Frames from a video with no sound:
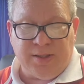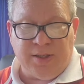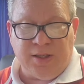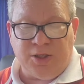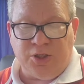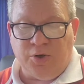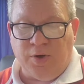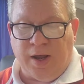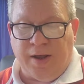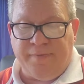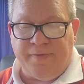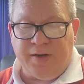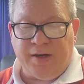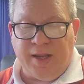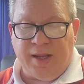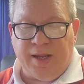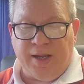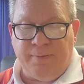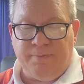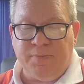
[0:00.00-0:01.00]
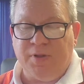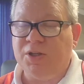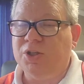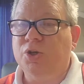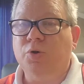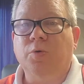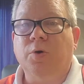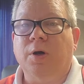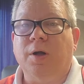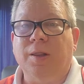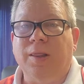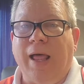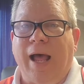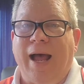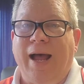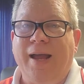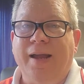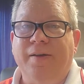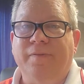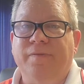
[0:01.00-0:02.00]
and that you have a name, that you are
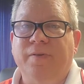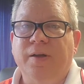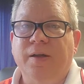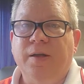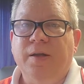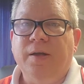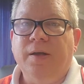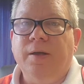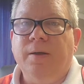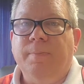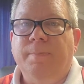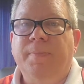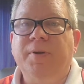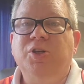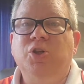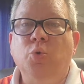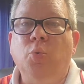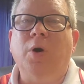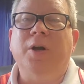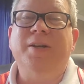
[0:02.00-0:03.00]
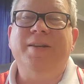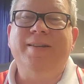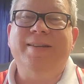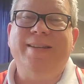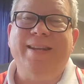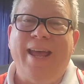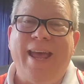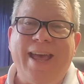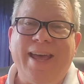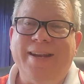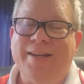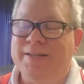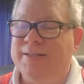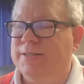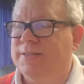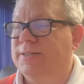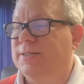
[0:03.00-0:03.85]
alive, but you are dead.